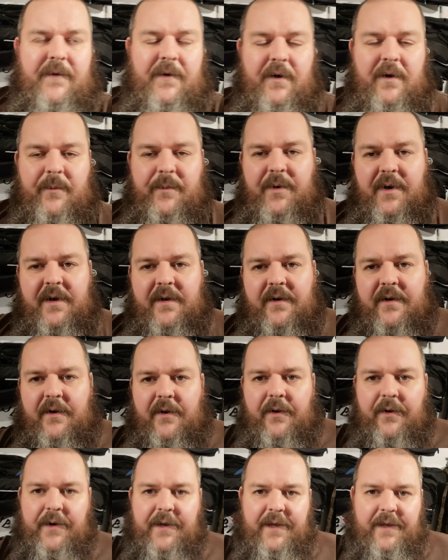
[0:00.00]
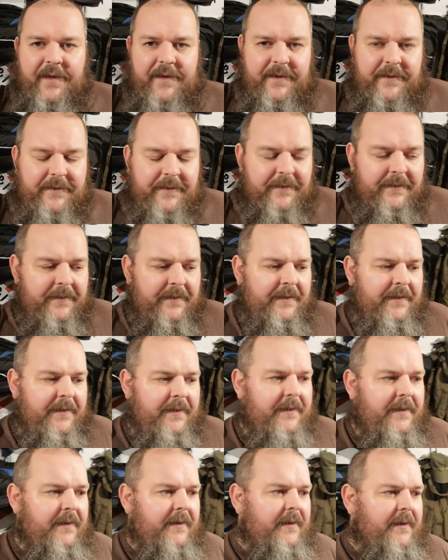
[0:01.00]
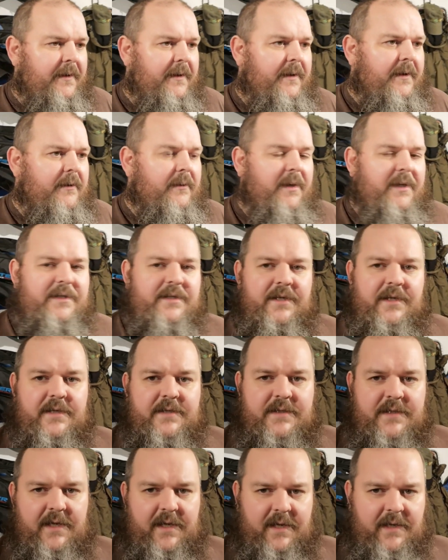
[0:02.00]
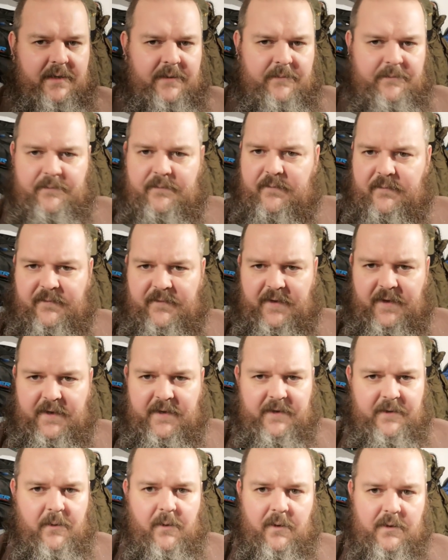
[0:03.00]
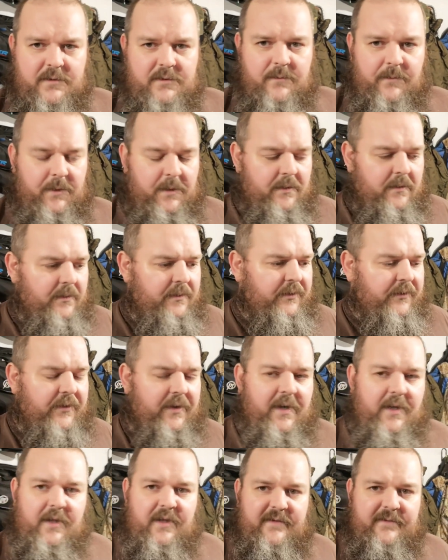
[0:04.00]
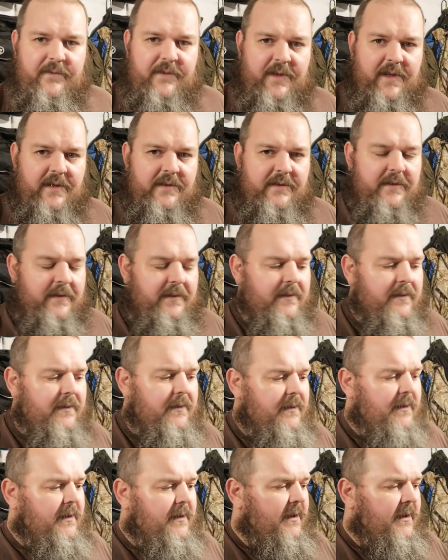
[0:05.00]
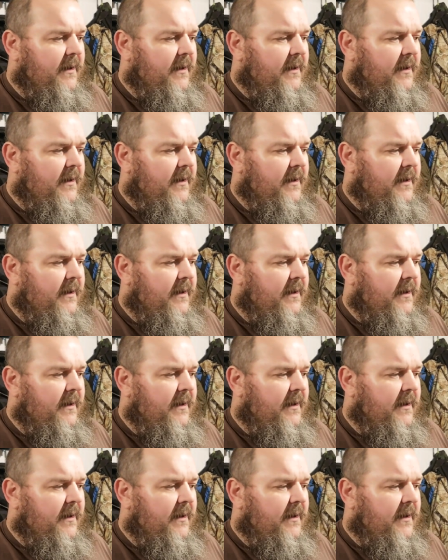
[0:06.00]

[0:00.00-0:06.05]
vertebrae that are herniated, which is uh, fucking awesome, you know, to try and live with that there.